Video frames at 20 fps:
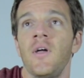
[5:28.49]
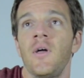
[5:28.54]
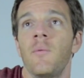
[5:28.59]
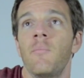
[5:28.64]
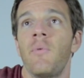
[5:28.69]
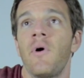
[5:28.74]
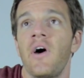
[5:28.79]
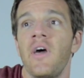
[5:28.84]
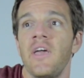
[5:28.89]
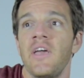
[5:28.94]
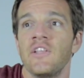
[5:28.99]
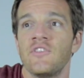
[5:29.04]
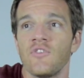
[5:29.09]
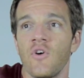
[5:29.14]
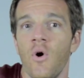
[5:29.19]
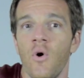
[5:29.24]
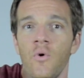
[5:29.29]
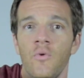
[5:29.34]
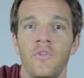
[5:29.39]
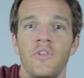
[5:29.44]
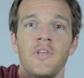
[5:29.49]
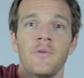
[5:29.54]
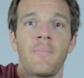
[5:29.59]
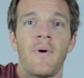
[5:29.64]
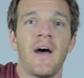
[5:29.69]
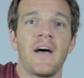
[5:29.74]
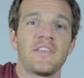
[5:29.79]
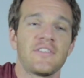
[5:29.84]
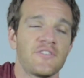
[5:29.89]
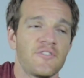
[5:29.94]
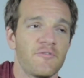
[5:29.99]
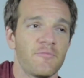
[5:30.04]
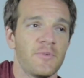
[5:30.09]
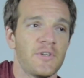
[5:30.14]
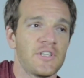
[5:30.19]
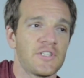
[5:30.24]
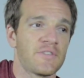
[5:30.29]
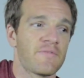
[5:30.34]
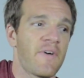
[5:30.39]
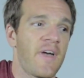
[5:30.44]
But it's only a positive,
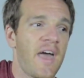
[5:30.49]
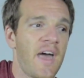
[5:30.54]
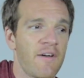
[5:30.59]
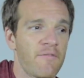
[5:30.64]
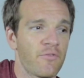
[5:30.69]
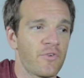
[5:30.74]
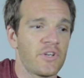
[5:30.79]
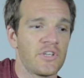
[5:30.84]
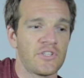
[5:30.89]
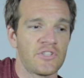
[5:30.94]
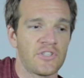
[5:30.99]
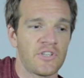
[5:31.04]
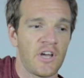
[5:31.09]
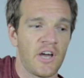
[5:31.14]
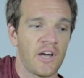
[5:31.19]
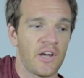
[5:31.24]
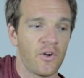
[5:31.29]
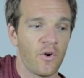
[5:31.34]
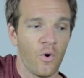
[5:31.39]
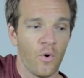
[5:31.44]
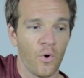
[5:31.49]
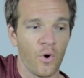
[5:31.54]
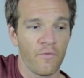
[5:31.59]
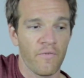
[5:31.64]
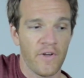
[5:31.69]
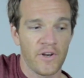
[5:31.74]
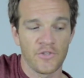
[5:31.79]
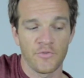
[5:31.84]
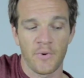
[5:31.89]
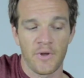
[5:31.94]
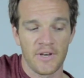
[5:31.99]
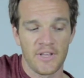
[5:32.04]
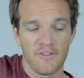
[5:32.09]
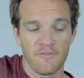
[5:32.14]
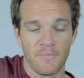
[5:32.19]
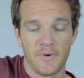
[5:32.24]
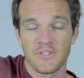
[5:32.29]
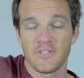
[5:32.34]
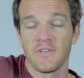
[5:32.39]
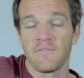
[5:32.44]
because if I ever get stuck, or if I just want to
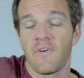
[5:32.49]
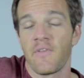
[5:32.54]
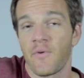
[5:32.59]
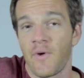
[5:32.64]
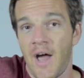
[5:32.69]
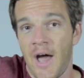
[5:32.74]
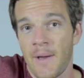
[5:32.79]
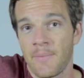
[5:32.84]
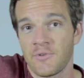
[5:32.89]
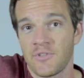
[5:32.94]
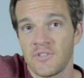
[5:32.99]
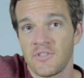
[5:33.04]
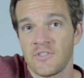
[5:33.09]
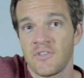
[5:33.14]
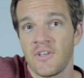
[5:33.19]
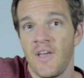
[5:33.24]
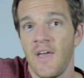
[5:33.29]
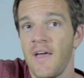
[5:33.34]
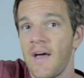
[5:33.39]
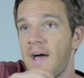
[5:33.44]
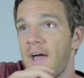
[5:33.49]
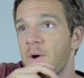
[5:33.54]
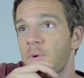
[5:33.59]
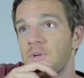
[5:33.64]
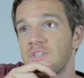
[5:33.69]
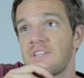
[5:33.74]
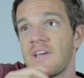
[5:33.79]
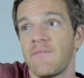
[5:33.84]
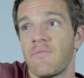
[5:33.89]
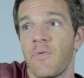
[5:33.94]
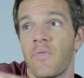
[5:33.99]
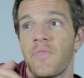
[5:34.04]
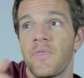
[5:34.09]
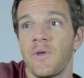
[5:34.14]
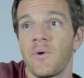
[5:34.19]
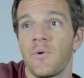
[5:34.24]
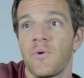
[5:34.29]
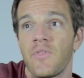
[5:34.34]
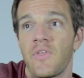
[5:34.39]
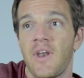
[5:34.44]
give myself other options, I always have the
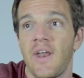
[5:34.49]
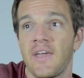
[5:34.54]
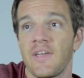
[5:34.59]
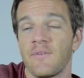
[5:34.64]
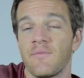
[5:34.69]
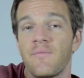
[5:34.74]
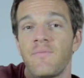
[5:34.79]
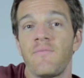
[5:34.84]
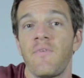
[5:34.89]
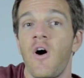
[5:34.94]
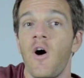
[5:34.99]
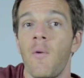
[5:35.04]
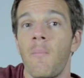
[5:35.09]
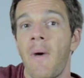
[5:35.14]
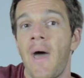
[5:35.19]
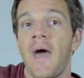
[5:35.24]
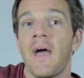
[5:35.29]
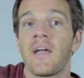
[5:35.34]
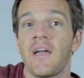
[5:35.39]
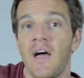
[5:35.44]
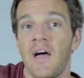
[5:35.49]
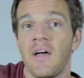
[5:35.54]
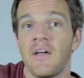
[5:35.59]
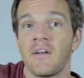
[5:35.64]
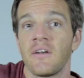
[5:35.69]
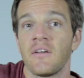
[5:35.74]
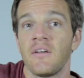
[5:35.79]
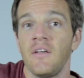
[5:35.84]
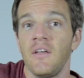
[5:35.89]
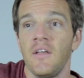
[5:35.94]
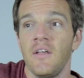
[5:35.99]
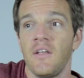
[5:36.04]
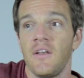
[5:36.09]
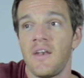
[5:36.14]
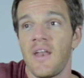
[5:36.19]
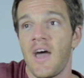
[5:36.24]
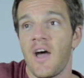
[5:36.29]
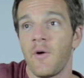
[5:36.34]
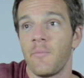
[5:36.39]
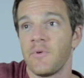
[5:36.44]
theory that I can fall back on
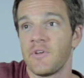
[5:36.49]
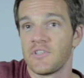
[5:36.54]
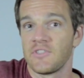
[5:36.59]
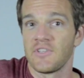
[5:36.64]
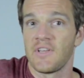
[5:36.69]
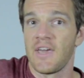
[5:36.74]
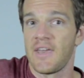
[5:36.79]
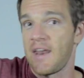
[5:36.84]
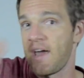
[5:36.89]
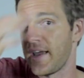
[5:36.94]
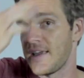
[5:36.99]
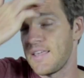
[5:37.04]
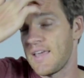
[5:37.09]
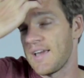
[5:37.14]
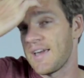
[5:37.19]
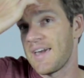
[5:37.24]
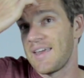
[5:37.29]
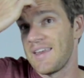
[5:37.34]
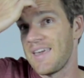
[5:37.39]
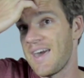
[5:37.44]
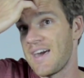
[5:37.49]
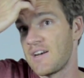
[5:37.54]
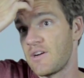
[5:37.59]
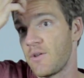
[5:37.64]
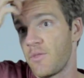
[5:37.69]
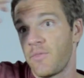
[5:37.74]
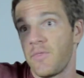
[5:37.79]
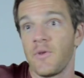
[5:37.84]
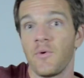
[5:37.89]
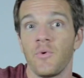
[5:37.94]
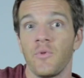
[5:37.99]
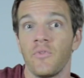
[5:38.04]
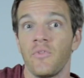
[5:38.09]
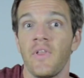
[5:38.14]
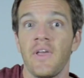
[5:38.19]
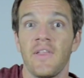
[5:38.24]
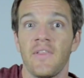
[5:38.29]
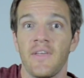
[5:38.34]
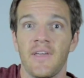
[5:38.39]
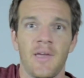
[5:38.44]
now. Because again, I kind of got into theory
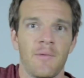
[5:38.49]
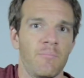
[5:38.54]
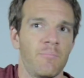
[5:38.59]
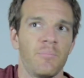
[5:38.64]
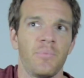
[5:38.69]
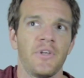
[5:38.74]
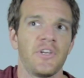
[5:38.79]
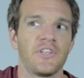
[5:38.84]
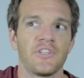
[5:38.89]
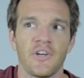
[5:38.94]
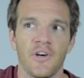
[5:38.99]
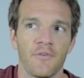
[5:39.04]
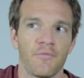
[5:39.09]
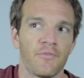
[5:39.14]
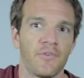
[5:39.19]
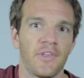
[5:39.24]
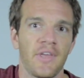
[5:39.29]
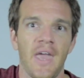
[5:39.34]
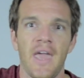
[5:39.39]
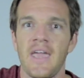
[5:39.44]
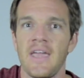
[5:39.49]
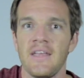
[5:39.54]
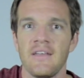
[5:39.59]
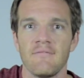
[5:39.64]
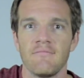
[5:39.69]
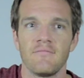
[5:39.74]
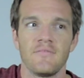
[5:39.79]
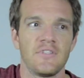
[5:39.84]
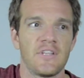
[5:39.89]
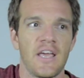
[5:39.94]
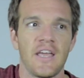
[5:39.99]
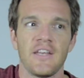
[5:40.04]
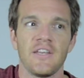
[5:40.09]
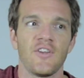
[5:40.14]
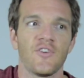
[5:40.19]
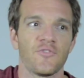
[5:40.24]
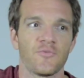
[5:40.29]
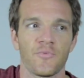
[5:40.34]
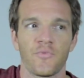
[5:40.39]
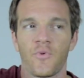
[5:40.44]
late. Like I played guitar for like 8-10
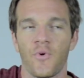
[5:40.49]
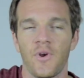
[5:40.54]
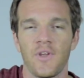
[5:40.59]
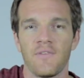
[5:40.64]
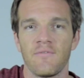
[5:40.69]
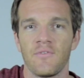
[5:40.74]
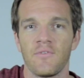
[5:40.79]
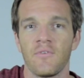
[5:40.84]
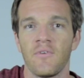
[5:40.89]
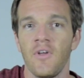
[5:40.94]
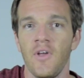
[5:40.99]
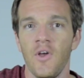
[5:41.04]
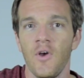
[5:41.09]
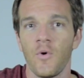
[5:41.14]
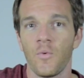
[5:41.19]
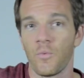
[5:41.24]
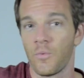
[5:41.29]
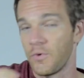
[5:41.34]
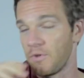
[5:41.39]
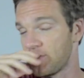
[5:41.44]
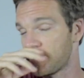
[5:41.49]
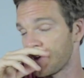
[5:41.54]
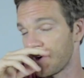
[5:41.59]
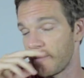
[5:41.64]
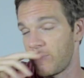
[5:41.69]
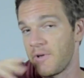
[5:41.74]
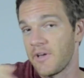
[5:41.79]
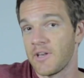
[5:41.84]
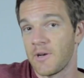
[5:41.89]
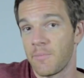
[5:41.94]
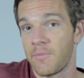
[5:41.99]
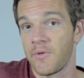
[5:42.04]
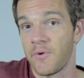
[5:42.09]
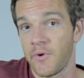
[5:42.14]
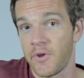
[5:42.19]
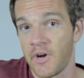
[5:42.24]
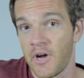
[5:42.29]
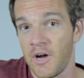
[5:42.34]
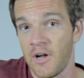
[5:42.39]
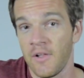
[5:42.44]
years before I even really started picking up
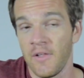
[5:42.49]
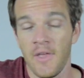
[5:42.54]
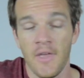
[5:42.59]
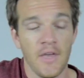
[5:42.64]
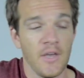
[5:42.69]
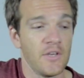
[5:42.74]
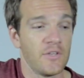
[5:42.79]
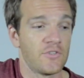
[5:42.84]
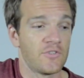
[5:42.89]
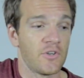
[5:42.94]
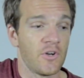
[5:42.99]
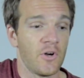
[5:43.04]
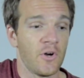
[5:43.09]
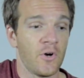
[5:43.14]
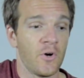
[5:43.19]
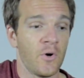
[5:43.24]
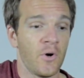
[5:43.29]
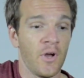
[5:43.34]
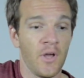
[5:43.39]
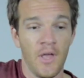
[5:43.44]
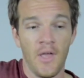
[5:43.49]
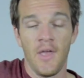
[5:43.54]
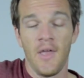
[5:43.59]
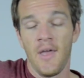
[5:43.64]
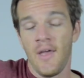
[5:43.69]
theory at all. So